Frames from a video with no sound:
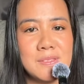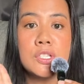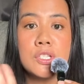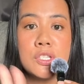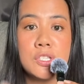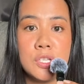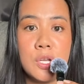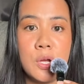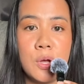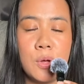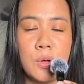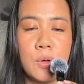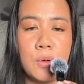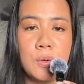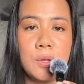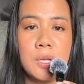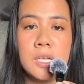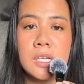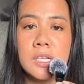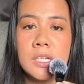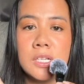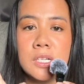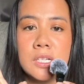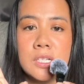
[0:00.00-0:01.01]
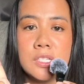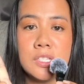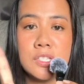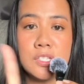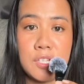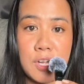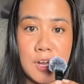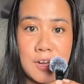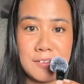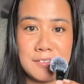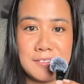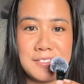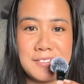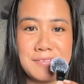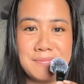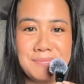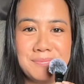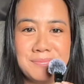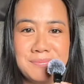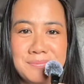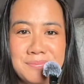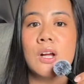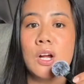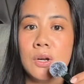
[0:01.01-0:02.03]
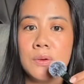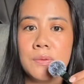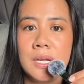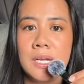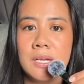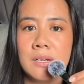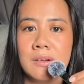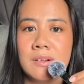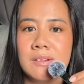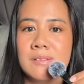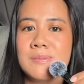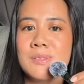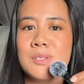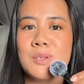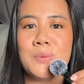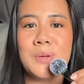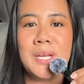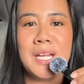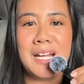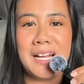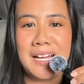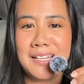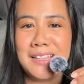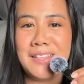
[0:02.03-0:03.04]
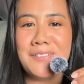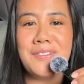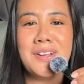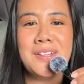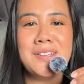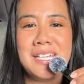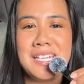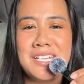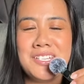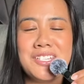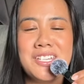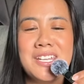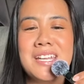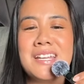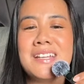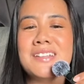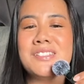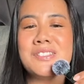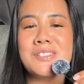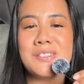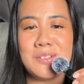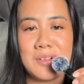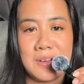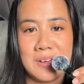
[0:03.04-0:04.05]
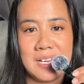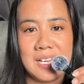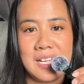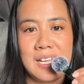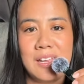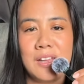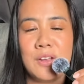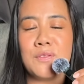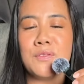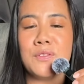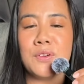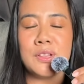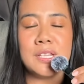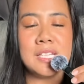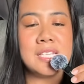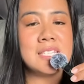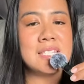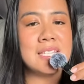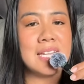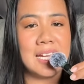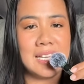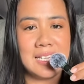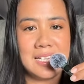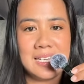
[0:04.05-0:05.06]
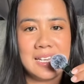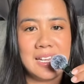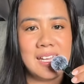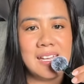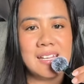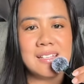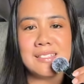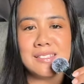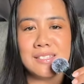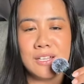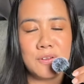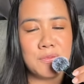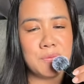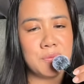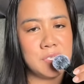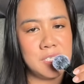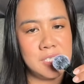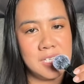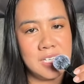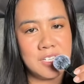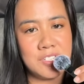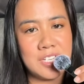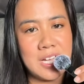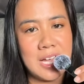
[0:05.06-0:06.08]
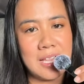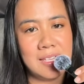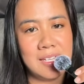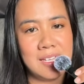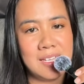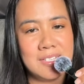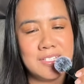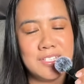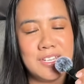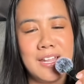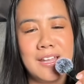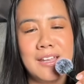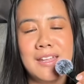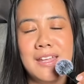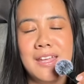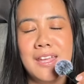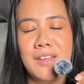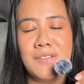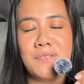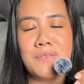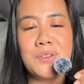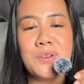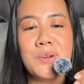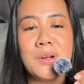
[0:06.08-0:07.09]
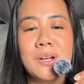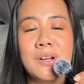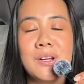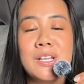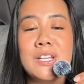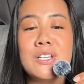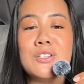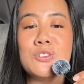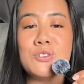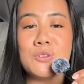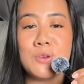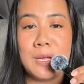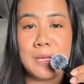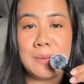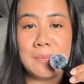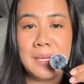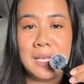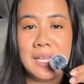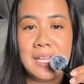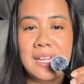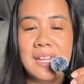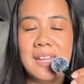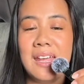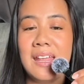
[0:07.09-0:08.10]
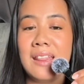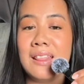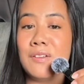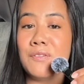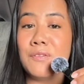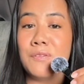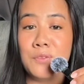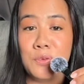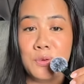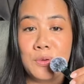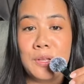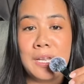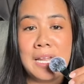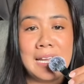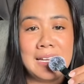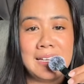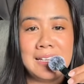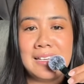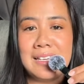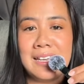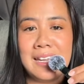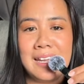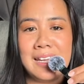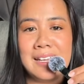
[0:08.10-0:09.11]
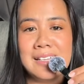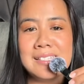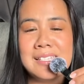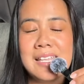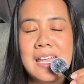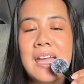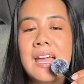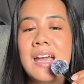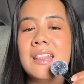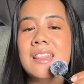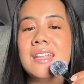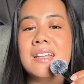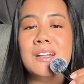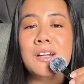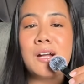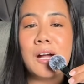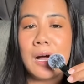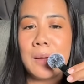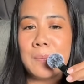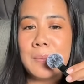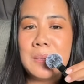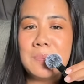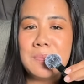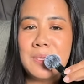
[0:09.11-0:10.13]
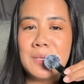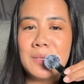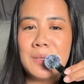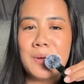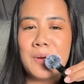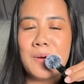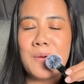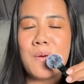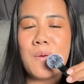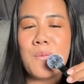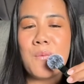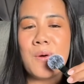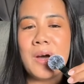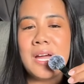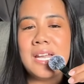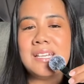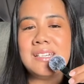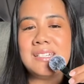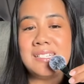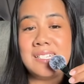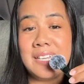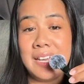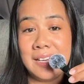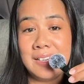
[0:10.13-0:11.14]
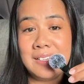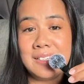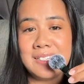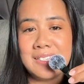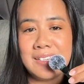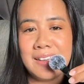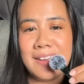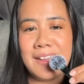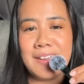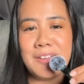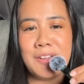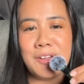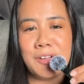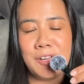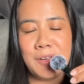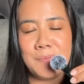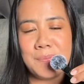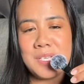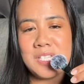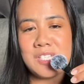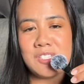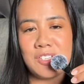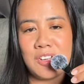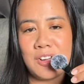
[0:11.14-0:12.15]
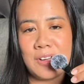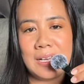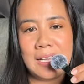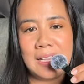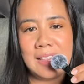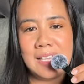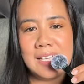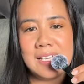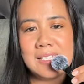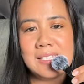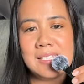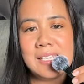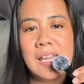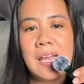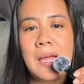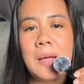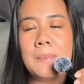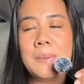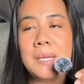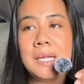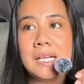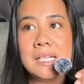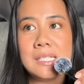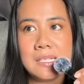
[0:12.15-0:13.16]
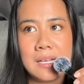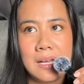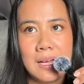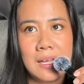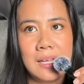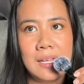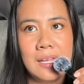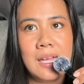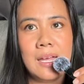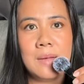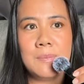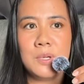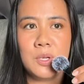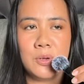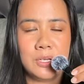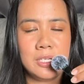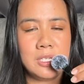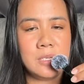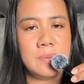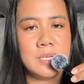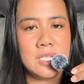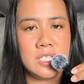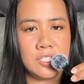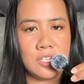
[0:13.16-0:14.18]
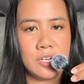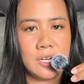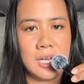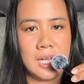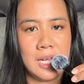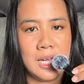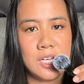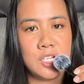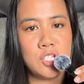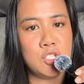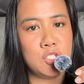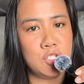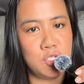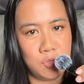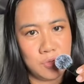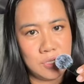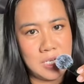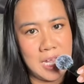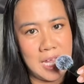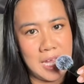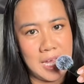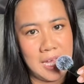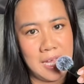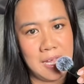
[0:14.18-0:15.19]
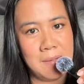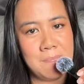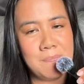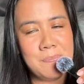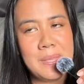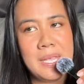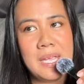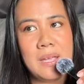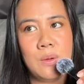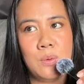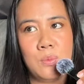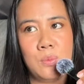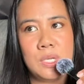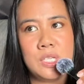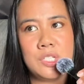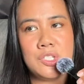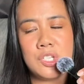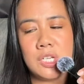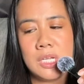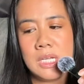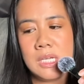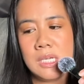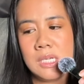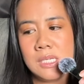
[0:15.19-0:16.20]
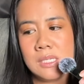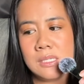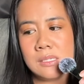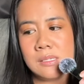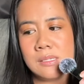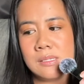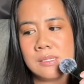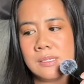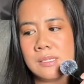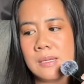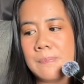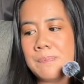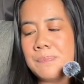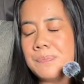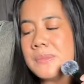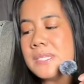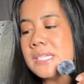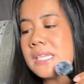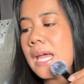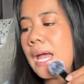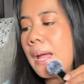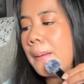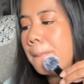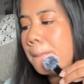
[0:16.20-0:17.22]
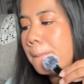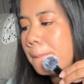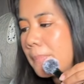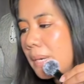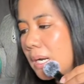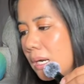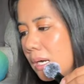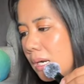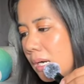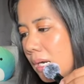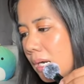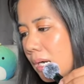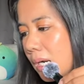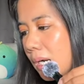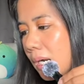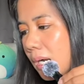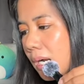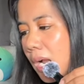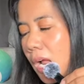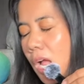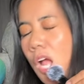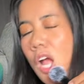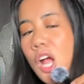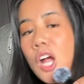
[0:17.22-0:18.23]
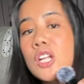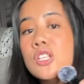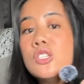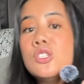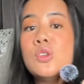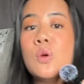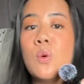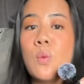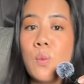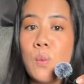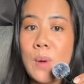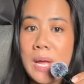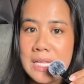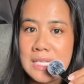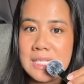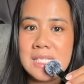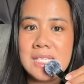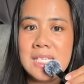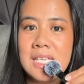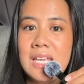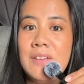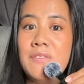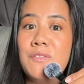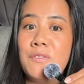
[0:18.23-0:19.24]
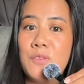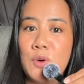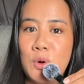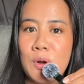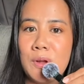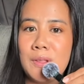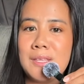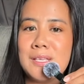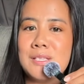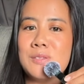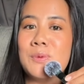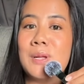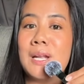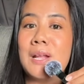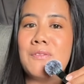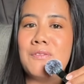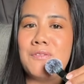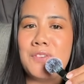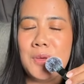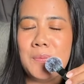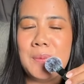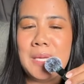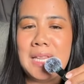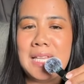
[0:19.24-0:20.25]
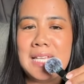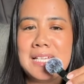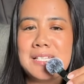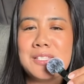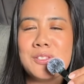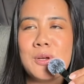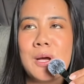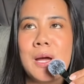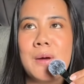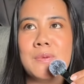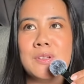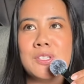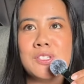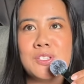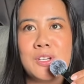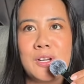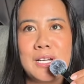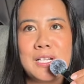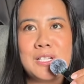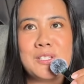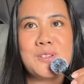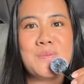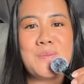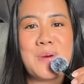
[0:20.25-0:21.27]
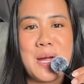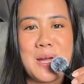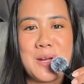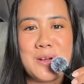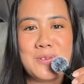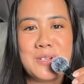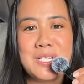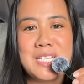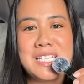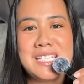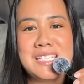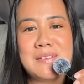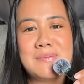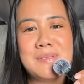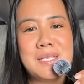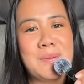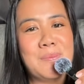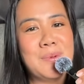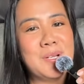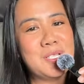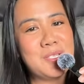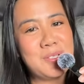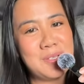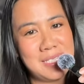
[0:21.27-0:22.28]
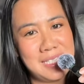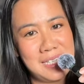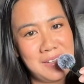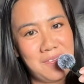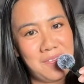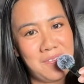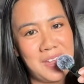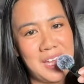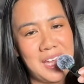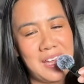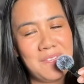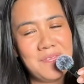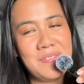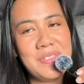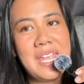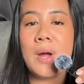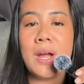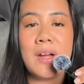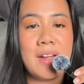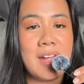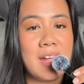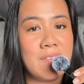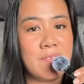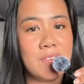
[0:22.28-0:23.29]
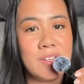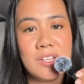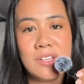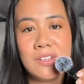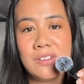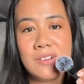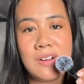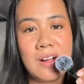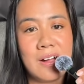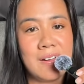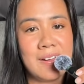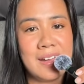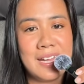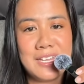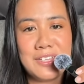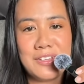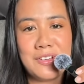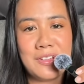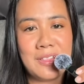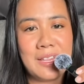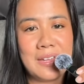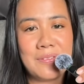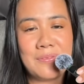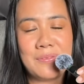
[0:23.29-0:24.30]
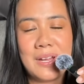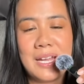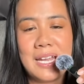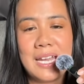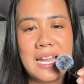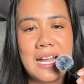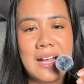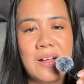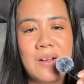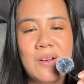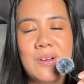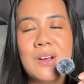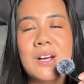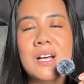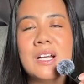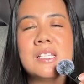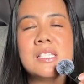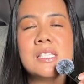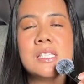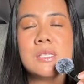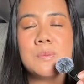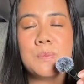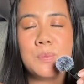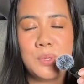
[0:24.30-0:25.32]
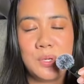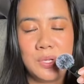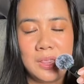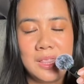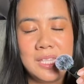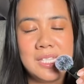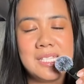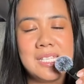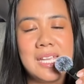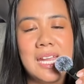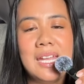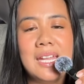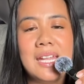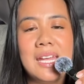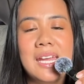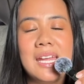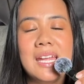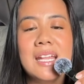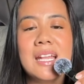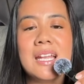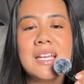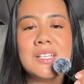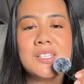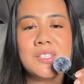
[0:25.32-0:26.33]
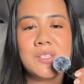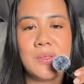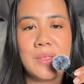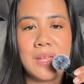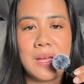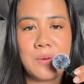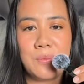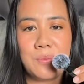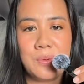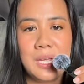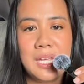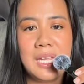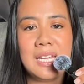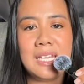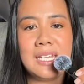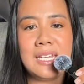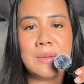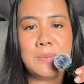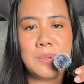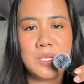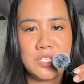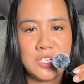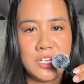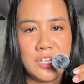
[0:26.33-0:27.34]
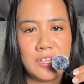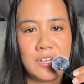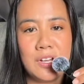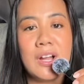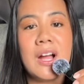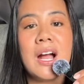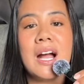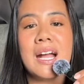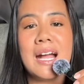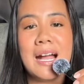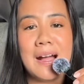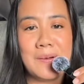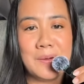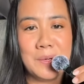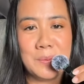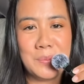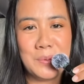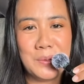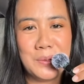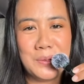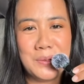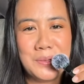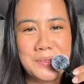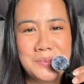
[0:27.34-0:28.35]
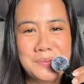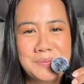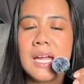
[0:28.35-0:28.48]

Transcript: So start. All right, girl. So we got the foundation started for this 90-day self-reset challenge. And if you are going to join me in the full 90 days, then comment below what date that you're going to be starting this because I am going to be starting it today, which is September 24th is when I'm filming this. So I will start it tomorrow, which is September 25th. Wherever you are in your life right now, put the date in so that we can keep each other accountable.